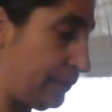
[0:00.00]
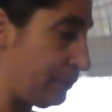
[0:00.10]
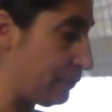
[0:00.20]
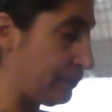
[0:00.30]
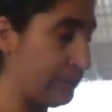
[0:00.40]

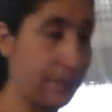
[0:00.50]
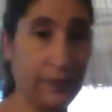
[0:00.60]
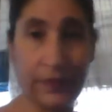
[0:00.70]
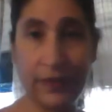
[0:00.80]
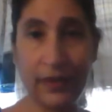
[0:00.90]

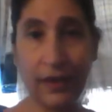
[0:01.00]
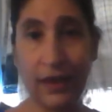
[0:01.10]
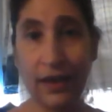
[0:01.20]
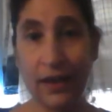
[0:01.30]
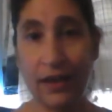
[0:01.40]

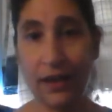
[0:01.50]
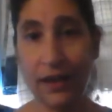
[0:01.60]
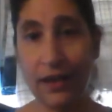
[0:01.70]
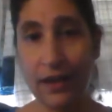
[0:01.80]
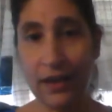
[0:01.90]

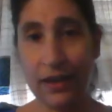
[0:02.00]
No one is speaking in this clip.